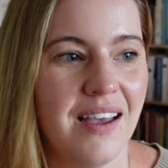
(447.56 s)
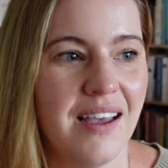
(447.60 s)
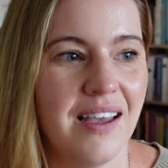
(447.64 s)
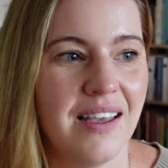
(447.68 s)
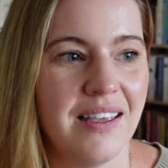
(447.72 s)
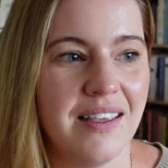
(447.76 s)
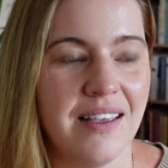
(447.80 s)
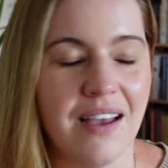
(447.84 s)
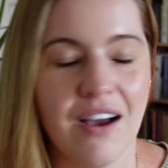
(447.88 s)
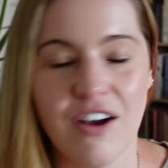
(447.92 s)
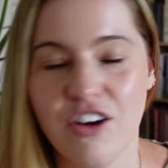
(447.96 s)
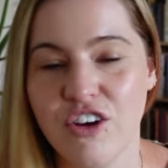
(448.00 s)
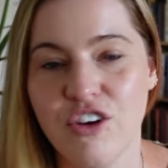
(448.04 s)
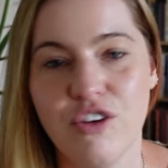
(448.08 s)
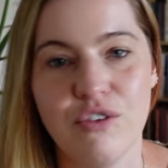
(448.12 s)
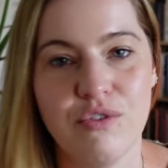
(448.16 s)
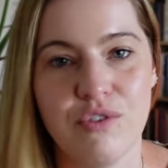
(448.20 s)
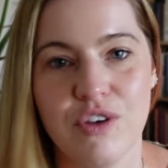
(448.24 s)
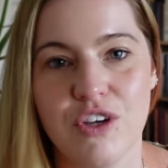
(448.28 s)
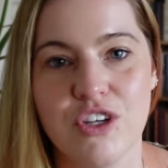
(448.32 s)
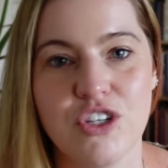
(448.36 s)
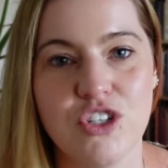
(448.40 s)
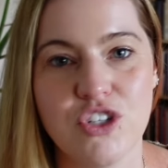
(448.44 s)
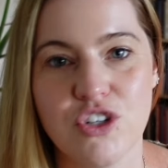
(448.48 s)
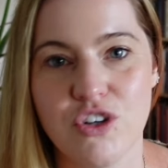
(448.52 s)
younger
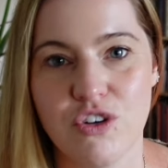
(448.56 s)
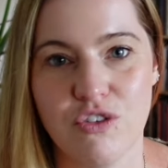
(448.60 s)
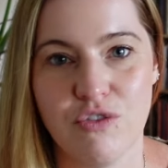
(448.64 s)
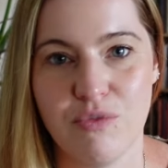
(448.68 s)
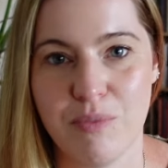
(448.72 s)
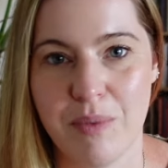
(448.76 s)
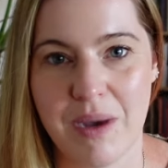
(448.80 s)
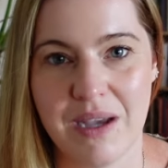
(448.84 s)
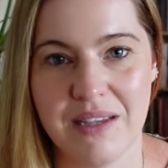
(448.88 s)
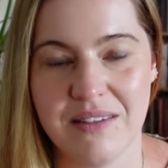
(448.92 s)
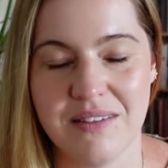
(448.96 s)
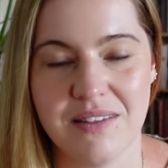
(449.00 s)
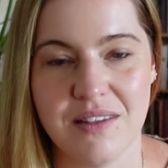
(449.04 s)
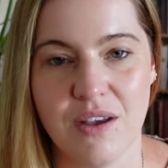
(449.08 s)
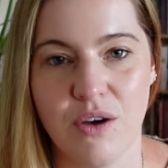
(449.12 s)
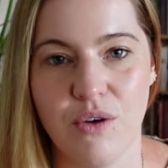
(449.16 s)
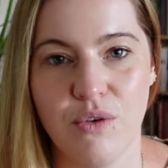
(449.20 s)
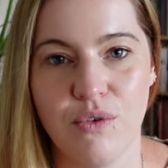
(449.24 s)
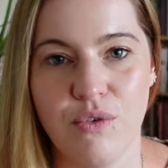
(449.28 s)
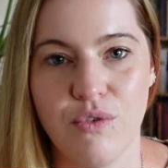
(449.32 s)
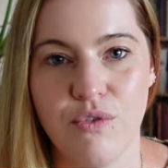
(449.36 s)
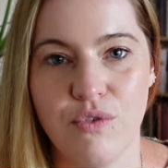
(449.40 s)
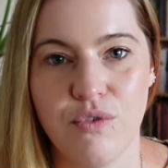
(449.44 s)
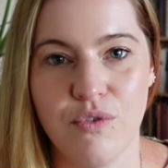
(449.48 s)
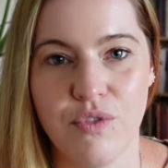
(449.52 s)
version of
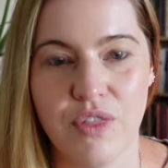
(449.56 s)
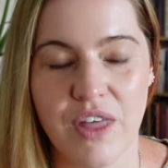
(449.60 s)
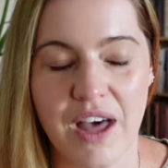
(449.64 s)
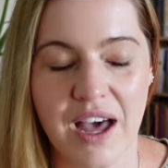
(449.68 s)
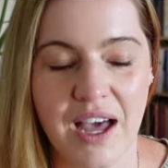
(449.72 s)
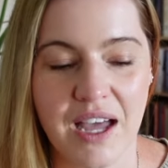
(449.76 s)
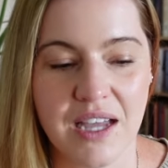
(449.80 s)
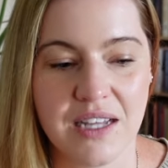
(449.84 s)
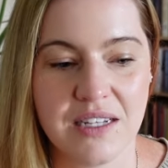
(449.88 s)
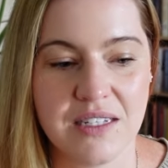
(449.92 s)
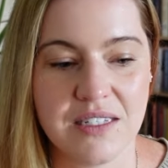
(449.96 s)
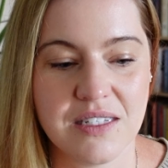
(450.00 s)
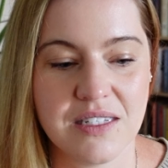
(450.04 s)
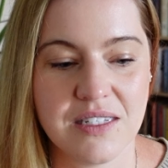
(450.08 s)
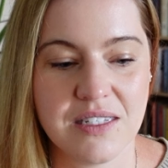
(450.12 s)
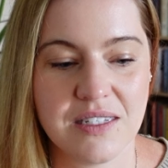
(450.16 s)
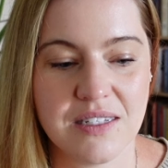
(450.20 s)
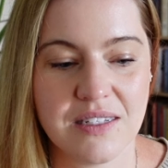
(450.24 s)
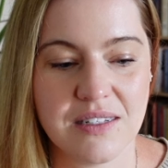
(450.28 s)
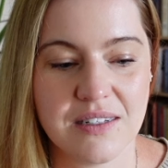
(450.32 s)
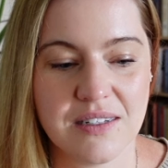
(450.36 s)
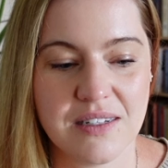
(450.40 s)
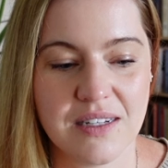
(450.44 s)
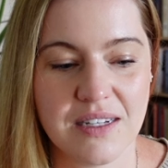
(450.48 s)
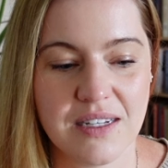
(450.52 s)
myself
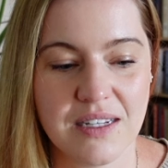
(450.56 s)
that